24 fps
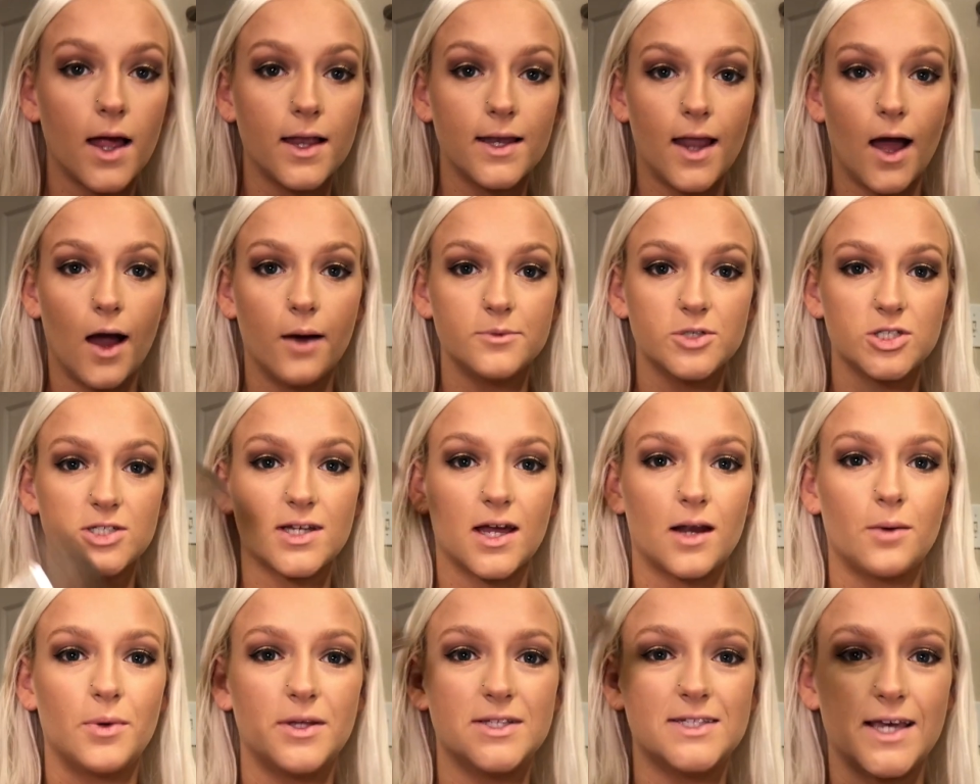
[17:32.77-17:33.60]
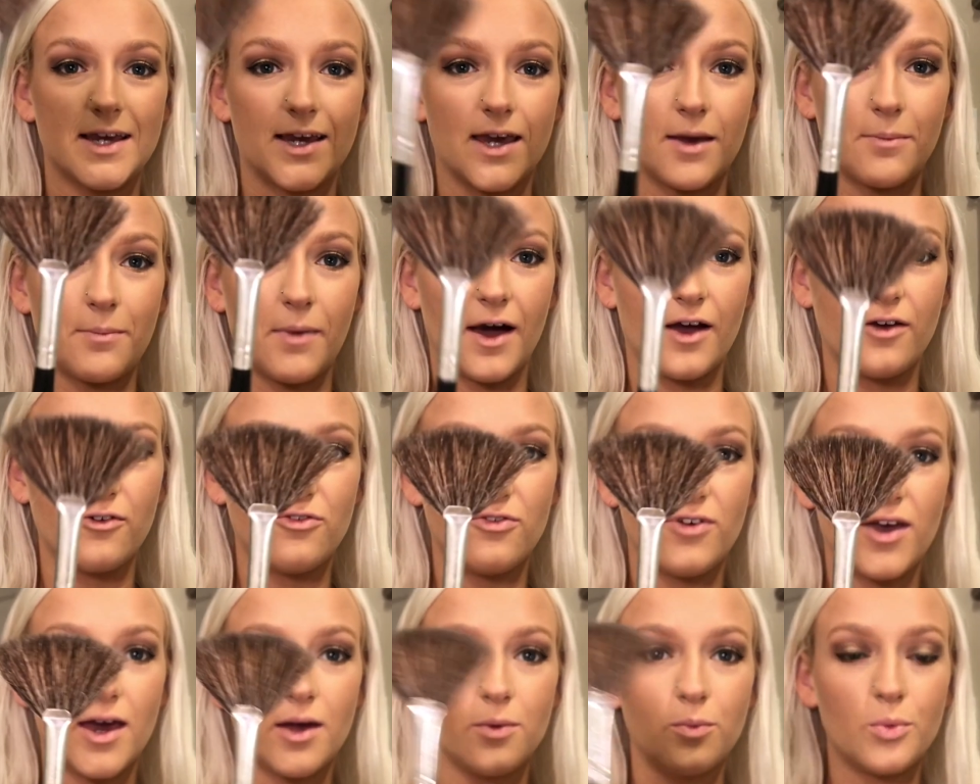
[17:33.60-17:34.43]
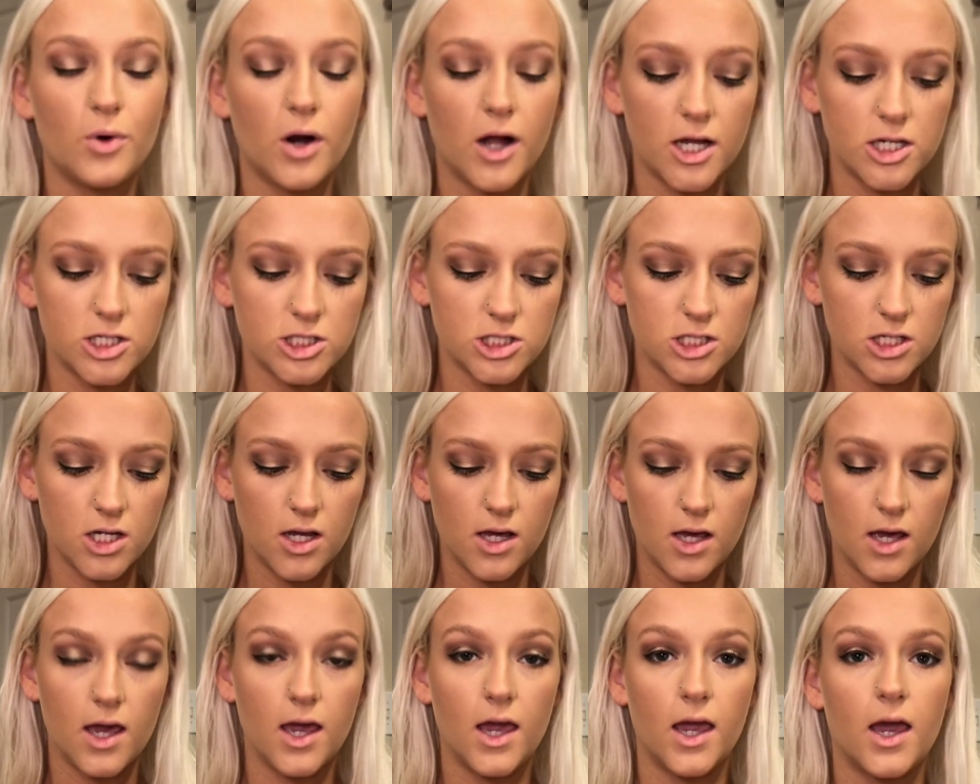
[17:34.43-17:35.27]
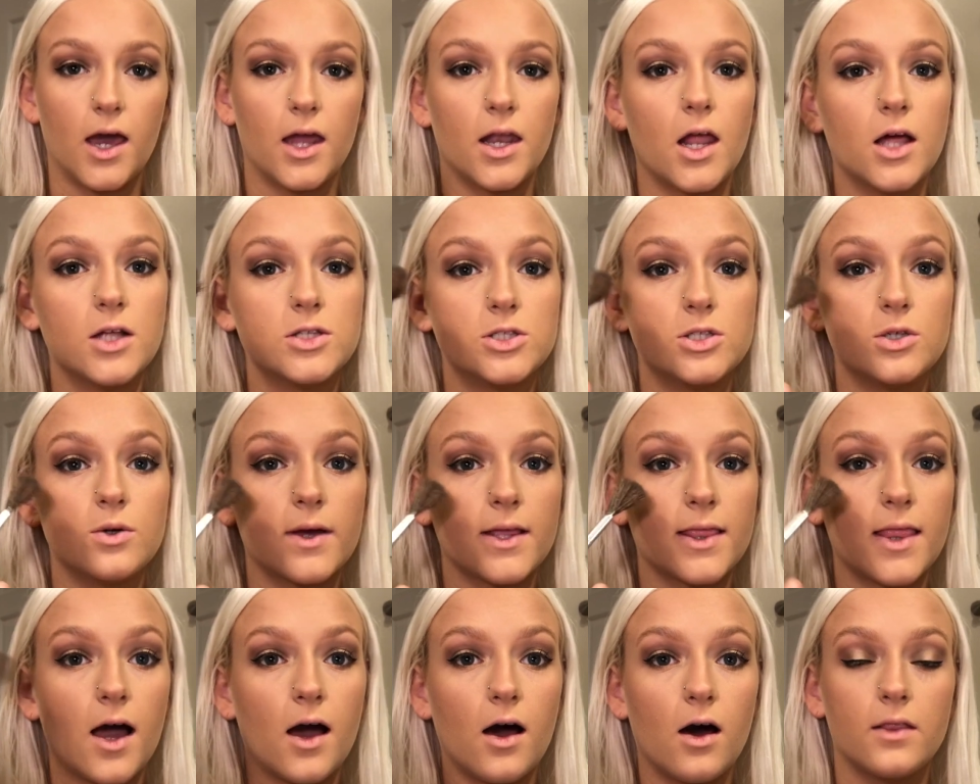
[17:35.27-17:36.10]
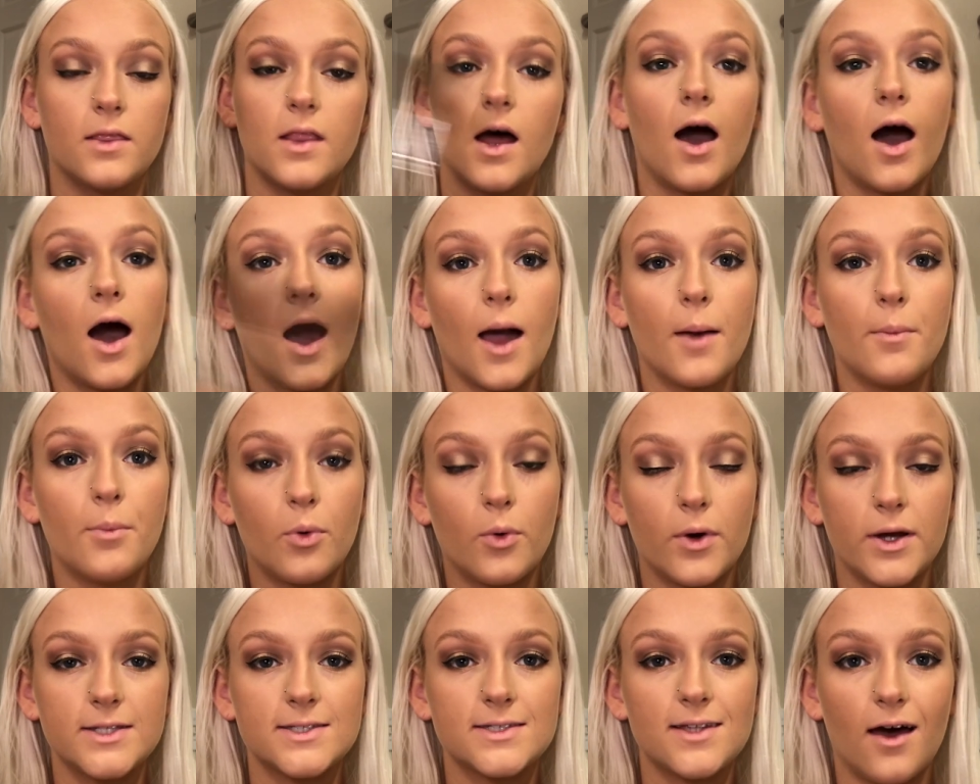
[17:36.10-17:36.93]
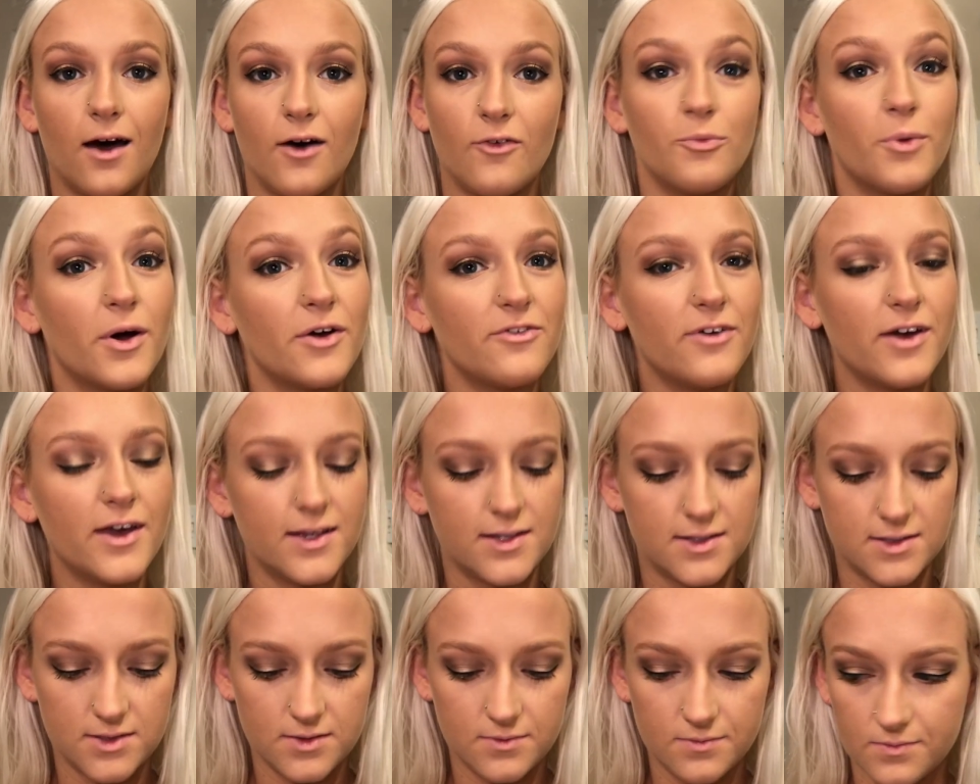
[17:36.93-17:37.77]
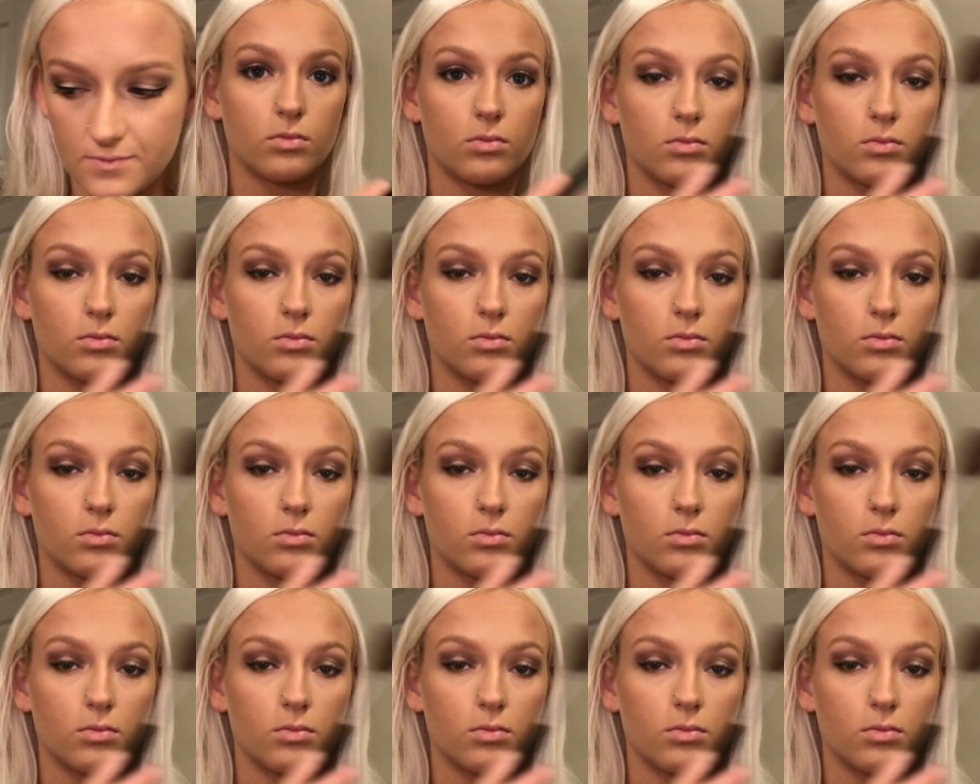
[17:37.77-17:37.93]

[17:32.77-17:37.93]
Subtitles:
Now I'm just gonna be taking my fan brush and doing that on the high points of my face.